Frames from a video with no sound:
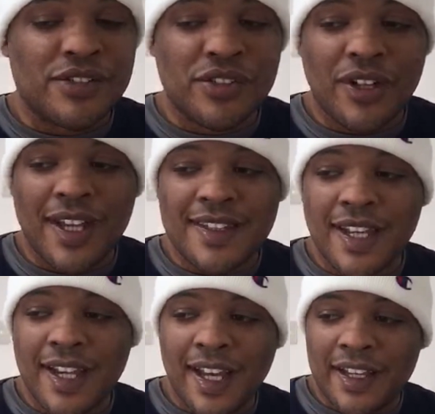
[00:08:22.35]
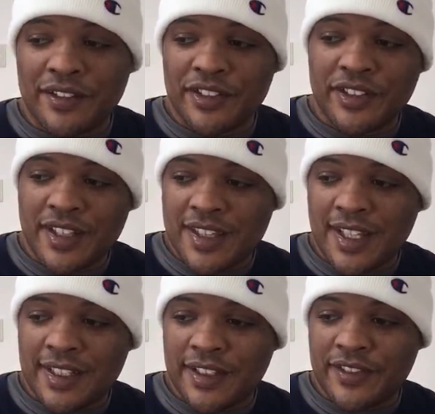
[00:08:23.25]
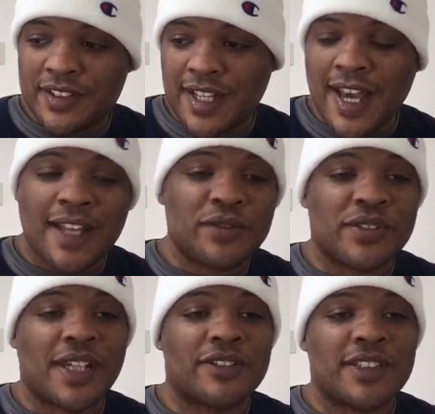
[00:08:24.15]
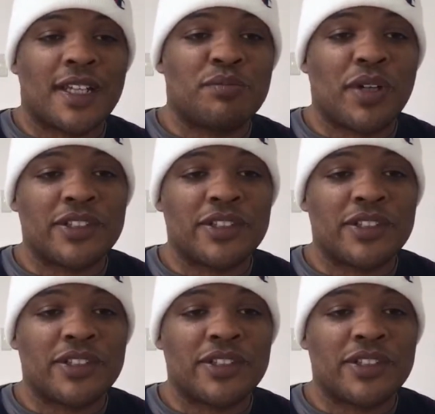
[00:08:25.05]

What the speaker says: So I really think if a dad was outside